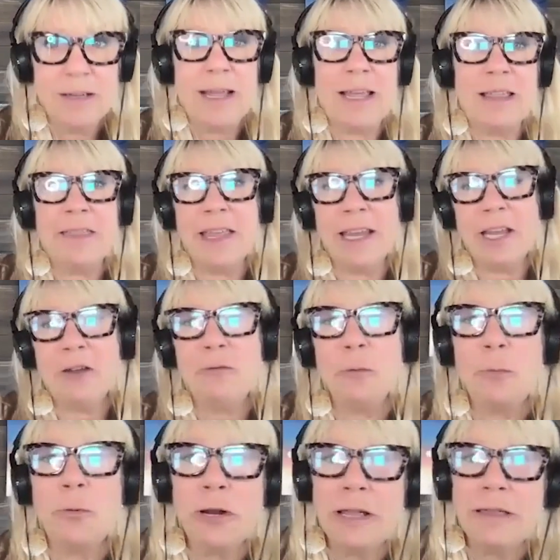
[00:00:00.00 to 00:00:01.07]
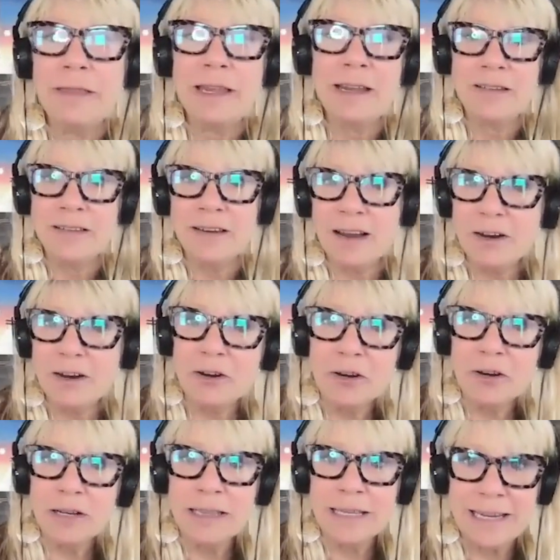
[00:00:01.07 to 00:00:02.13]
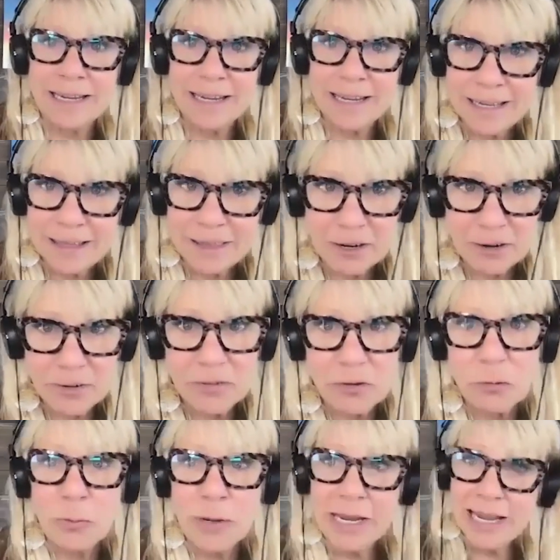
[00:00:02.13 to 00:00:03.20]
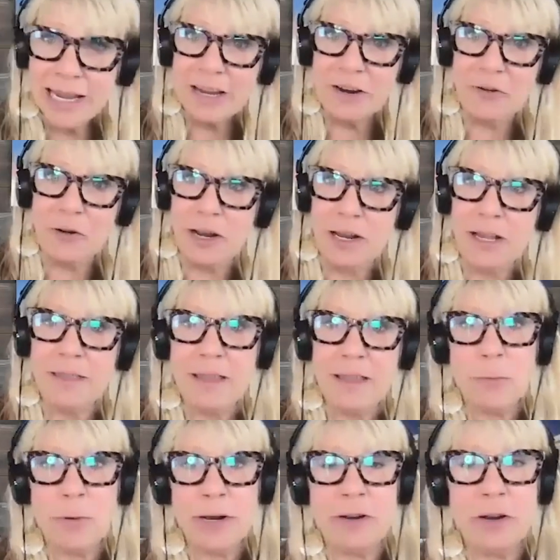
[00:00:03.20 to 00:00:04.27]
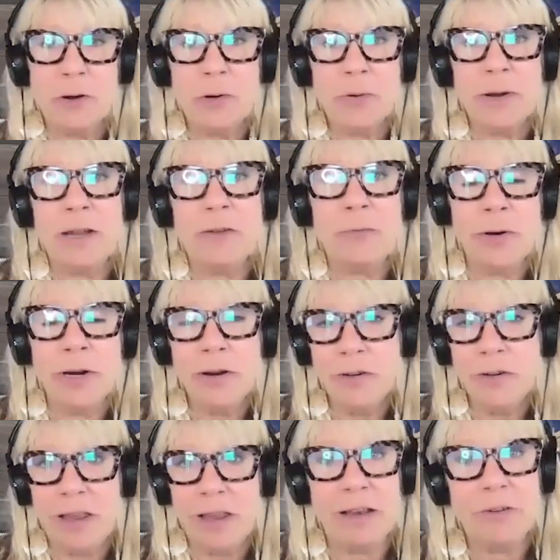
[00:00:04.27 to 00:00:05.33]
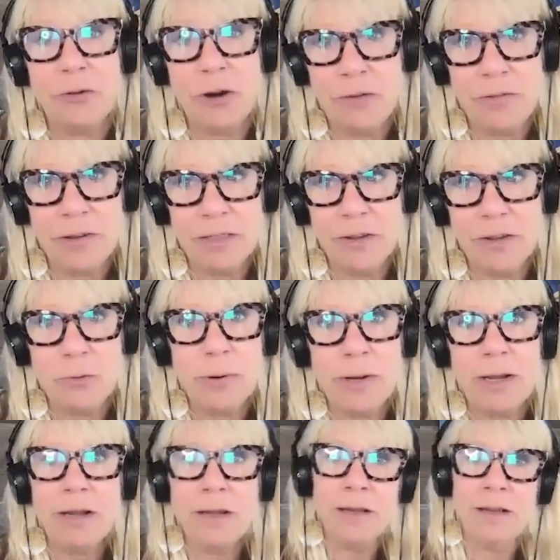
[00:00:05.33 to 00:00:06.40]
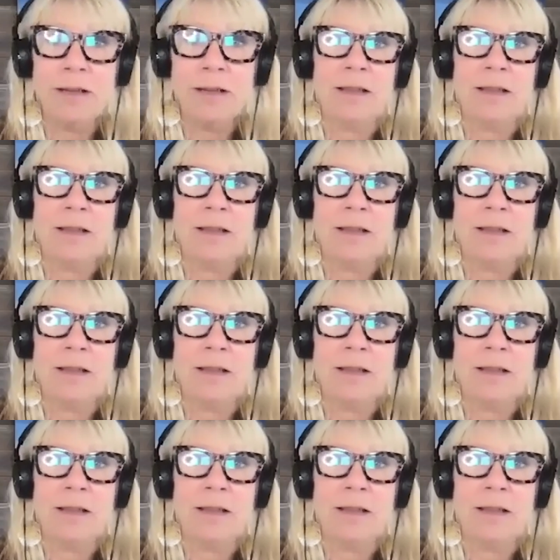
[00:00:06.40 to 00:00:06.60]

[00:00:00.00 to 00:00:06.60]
And thank you for putting the entire link in there so we can get credit. They want to know if we are sending traffic their way.